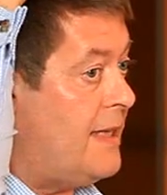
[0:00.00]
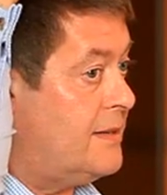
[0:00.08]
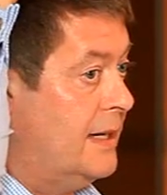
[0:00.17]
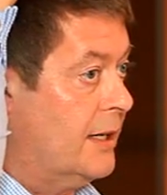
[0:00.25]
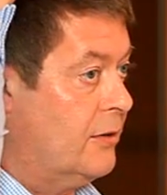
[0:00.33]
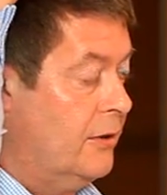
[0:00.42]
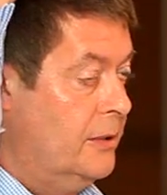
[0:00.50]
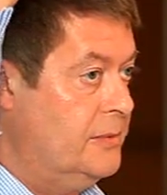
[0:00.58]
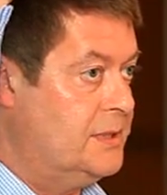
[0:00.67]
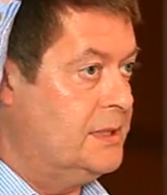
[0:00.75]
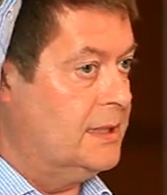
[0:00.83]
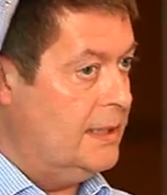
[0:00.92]
ethnic
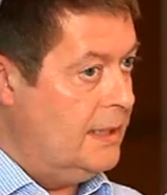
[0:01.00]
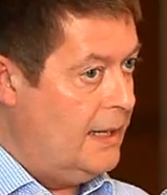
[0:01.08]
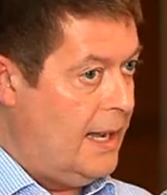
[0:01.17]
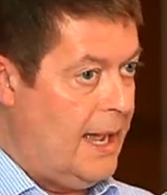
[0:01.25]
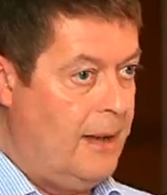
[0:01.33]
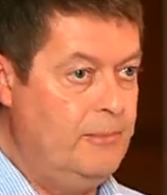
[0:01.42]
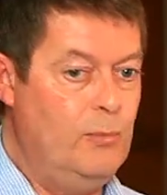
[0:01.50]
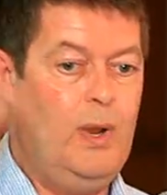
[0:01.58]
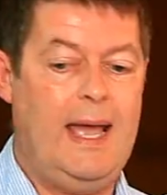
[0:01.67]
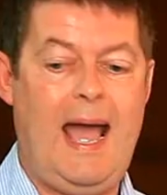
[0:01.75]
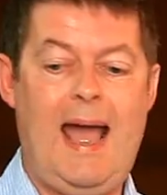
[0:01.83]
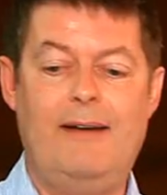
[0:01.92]
groups,
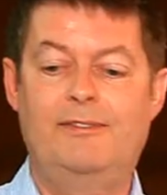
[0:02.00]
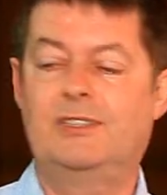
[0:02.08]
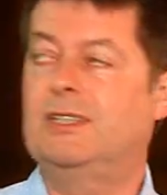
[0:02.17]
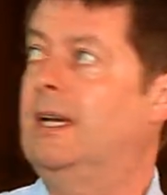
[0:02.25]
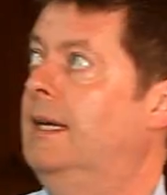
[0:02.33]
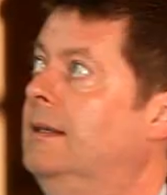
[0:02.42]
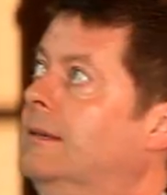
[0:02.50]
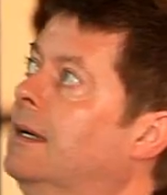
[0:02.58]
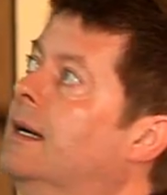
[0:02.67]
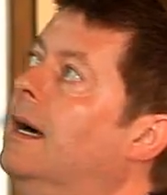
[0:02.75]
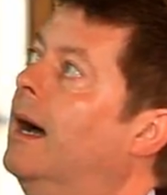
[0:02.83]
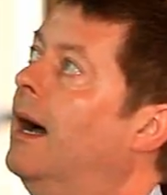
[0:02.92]
we have seen
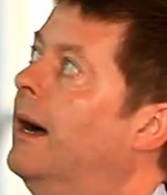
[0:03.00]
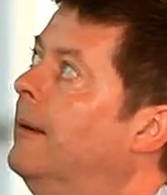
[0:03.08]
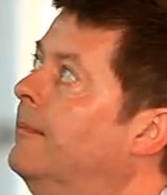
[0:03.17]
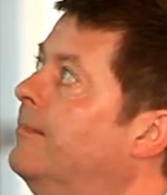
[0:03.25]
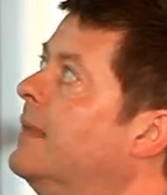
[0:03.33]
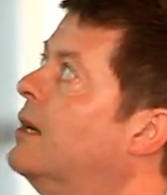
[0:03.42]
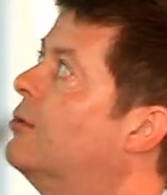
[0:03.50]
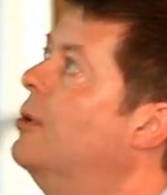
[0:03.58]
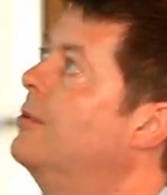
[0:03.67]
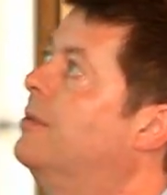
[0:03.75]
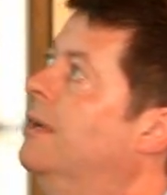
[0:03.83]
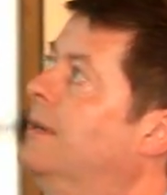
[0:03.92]

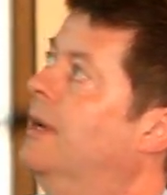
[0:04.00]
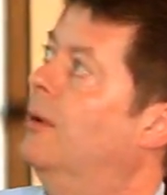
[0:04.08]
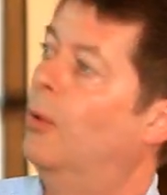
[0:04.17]
growth in